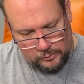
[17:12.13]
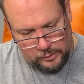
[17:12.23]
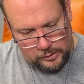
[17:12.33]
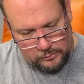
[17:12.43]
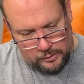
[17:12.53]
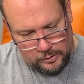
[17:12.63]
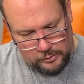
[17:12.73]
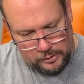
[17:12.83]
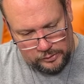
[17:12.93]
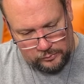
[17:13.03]
where'd that one go?
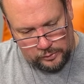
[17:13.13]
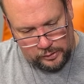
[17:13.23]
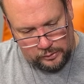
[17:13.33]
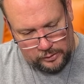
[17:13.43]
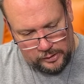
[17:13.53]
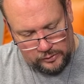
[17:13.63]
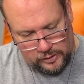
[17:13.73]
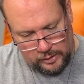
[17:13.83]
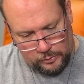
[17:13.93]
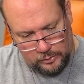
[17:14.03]
That was a really great
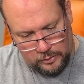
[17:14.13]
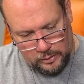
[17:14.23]
example.